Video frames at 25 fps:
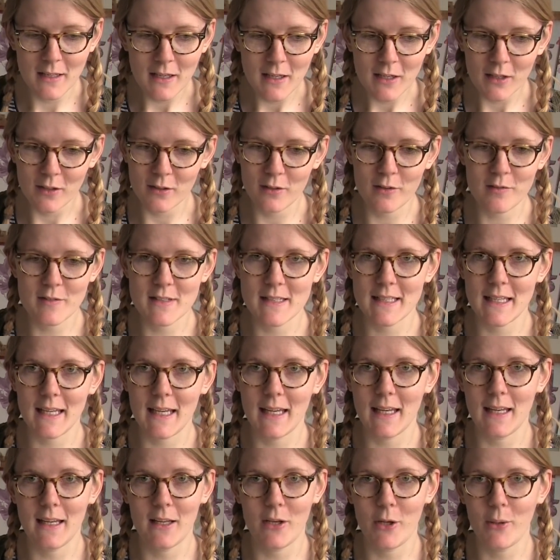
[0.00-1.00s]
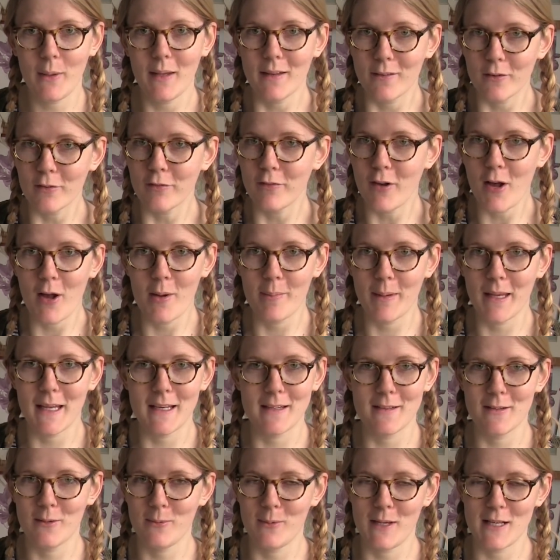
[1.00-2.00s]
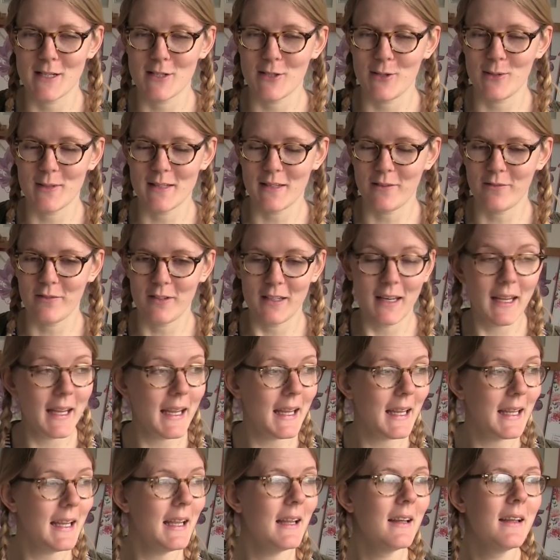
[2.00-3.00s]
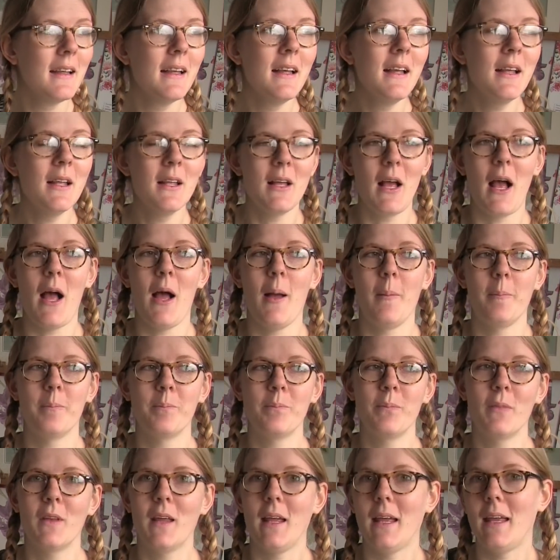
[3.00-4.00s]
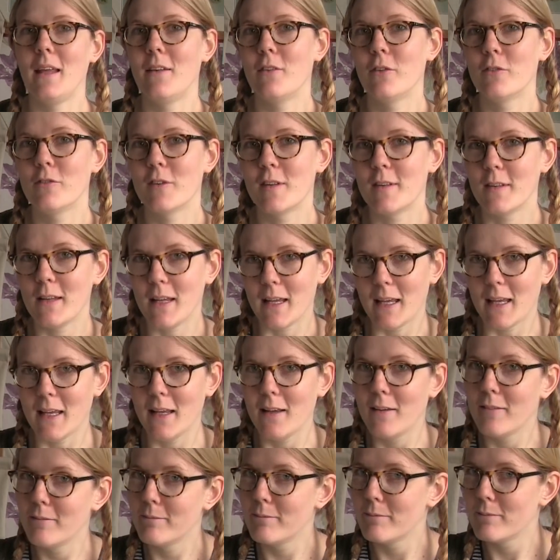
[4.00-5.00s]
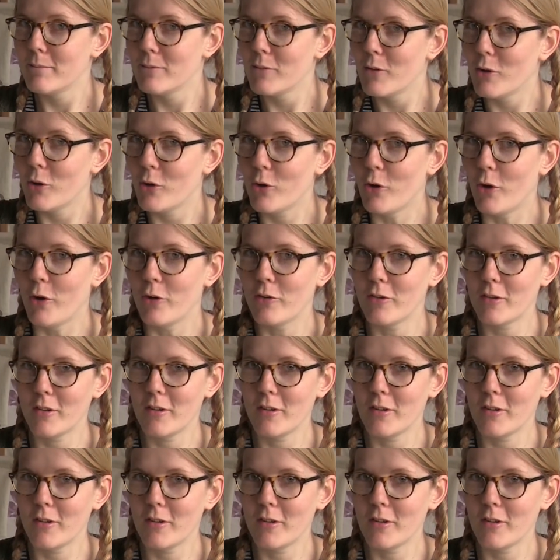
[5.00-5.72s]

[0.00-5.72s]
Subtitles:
because obviously he's a farmer, he doesn't wear suits every day. He's obviously got